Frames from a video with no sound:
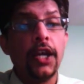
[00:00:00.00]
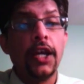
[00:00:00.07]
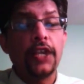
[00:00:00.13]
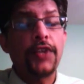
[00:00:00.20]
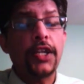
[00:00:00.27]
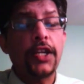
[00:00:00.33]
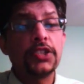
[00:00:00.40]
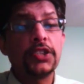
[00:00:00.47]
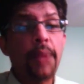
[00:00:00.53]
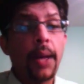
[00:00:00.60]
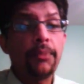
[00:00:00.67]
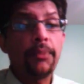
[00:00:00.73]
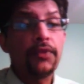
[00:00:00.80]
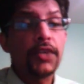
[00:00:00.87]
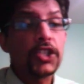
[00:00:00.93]
As far as
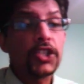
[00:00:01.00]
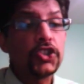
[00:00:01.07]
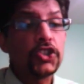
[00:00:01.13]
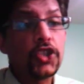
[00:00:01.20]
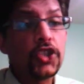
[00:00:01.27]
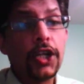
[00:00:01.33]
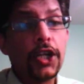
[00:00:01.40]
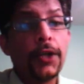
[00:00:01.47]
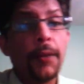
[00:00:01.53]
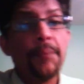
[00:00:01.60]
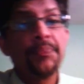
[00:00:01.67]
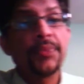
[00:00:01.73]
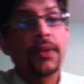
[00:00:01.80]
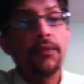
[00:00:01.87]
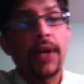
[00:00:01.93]
Zimbabwe were concerned,
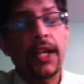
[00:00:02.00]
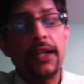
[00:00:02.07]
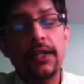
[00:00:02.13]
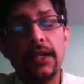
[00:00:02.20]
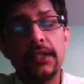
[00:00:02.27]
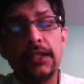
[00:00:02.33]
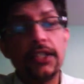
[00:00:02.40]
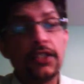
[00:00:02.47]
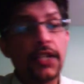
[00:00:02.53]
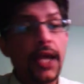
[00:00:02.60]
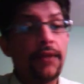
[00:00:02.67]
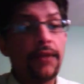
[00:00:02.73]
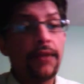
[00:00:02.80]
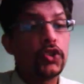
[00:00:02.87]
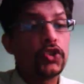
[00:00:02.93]
well, they didn't
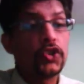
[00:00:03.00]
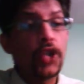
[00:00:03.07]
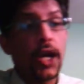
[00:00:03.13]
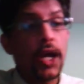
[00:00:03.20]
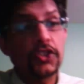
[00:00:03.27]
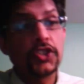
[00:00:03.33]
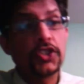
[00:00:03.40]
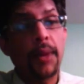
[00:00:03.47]
have a good start.